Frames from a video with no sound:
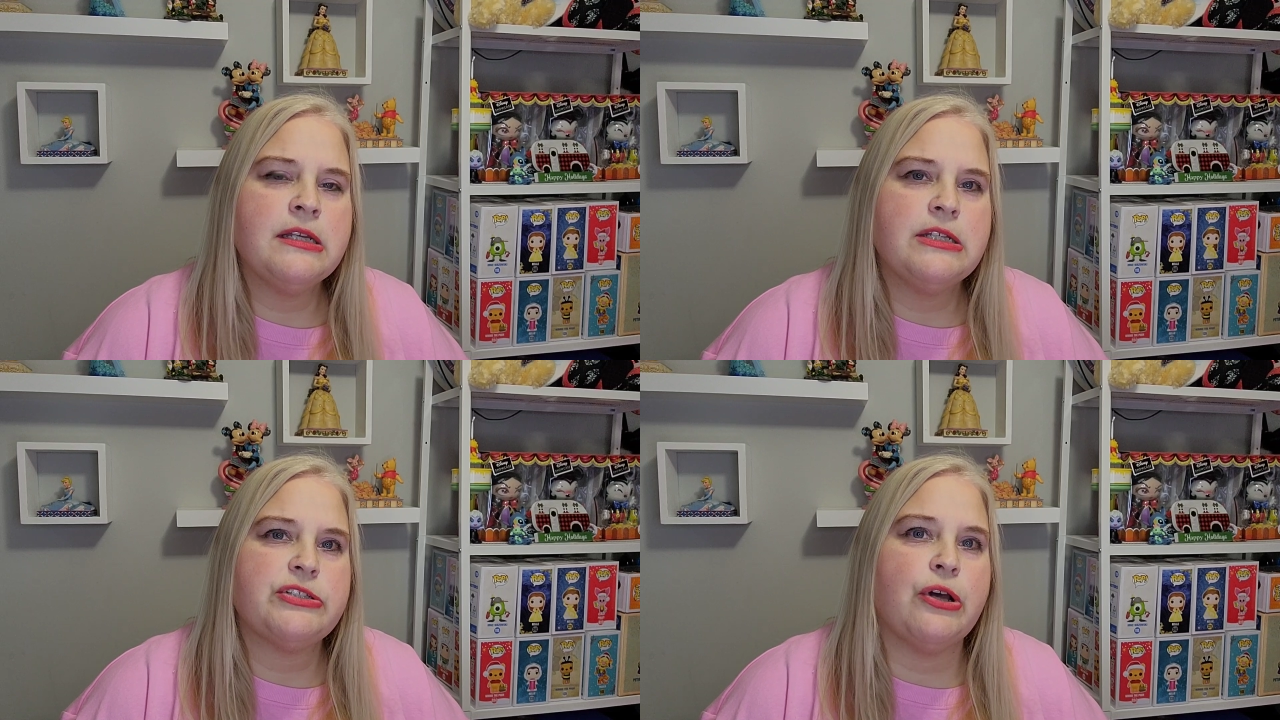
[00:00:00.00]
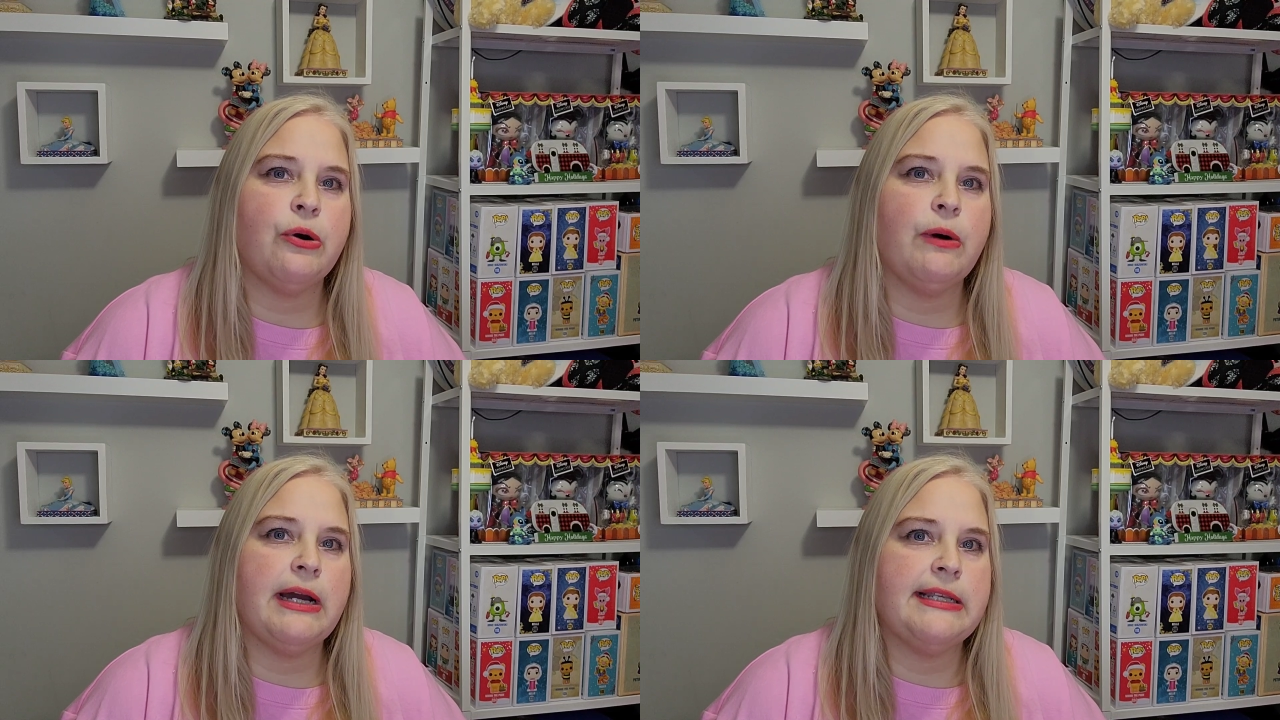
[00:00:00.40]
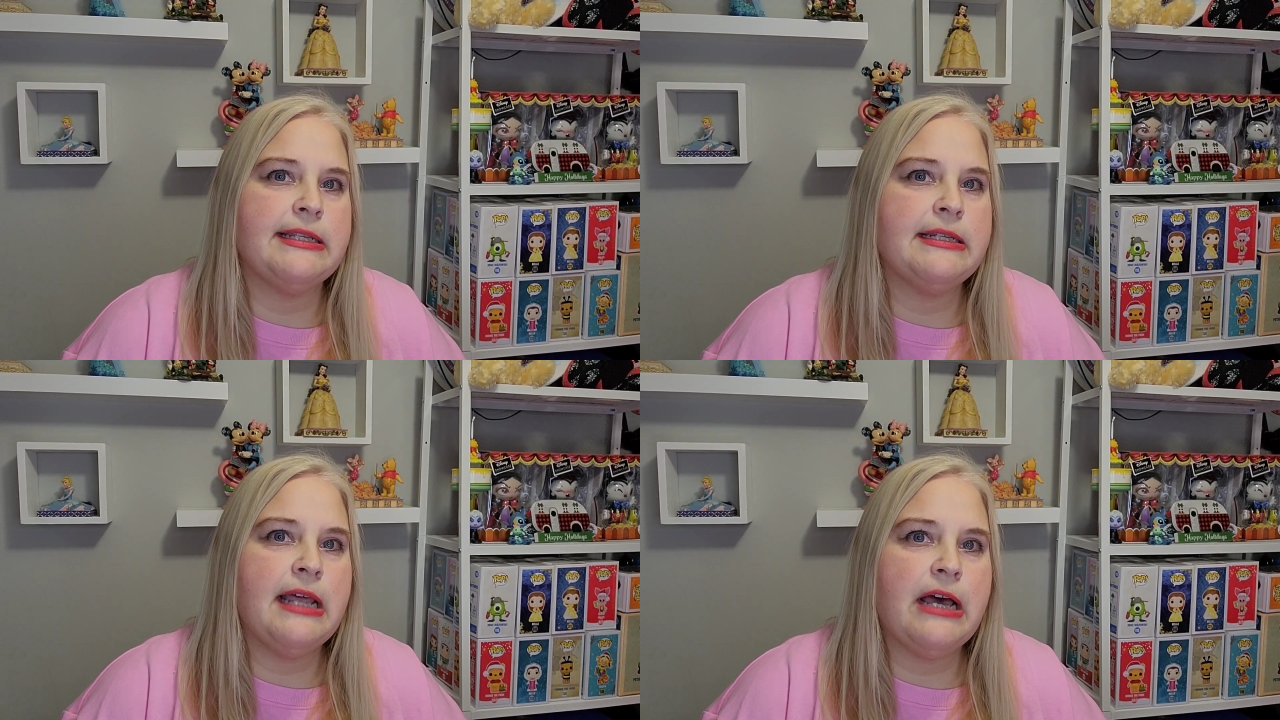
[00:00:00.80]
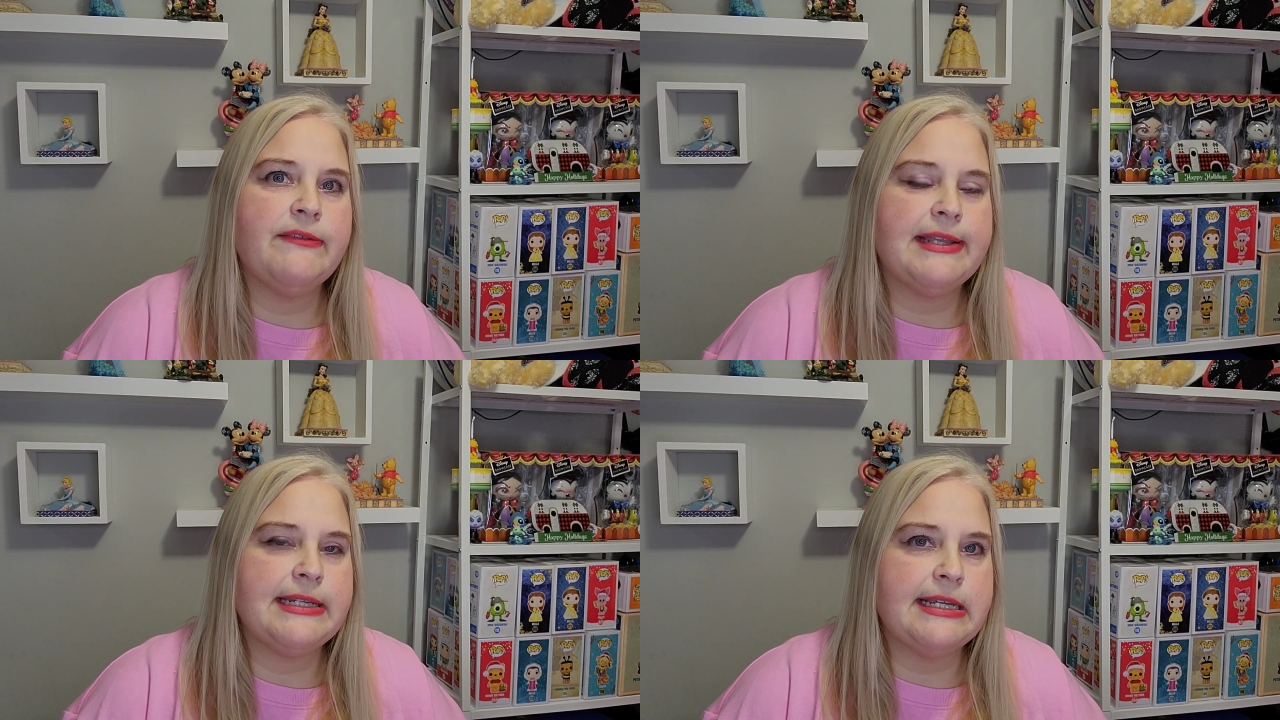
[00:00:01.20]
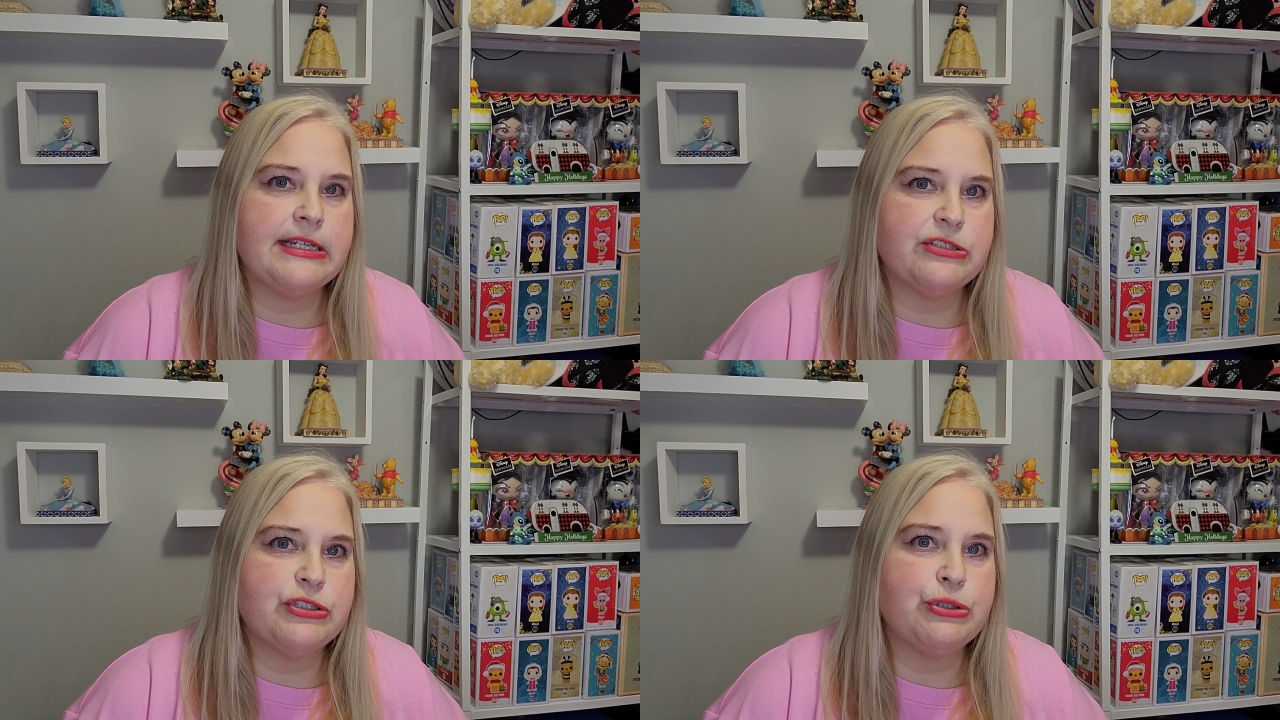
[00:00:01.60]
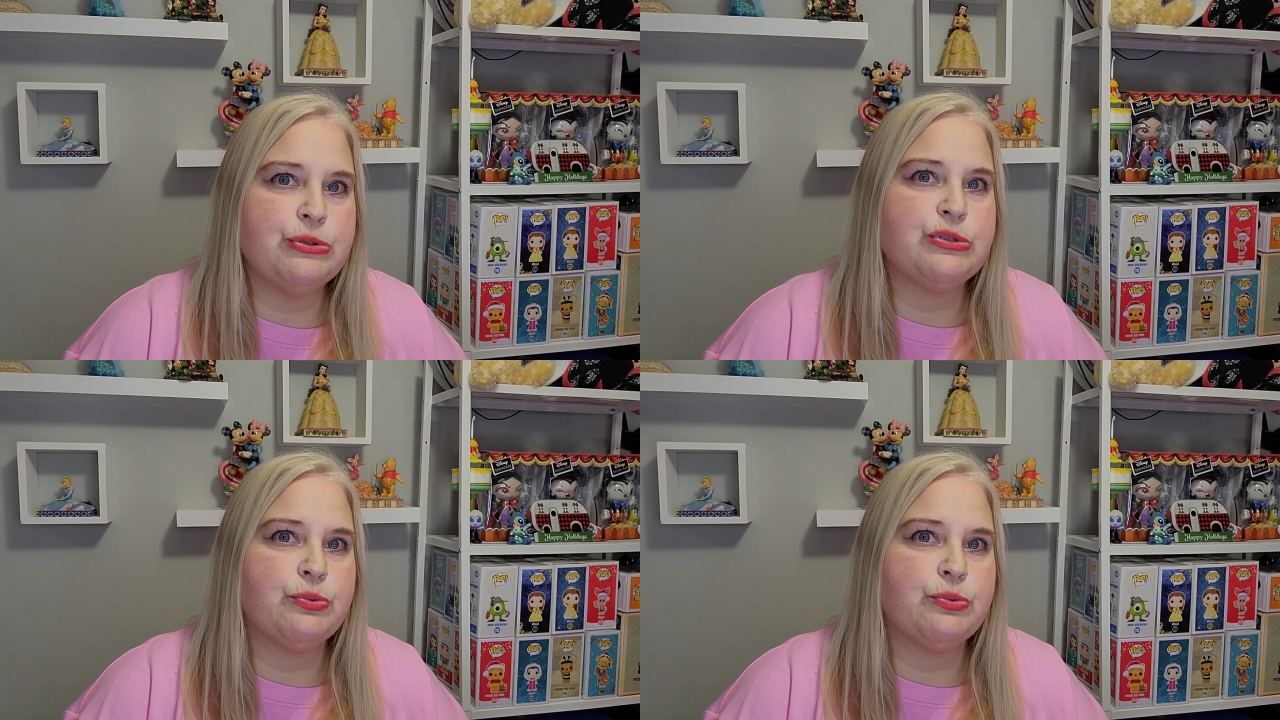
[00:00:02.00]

So I didn't have any issues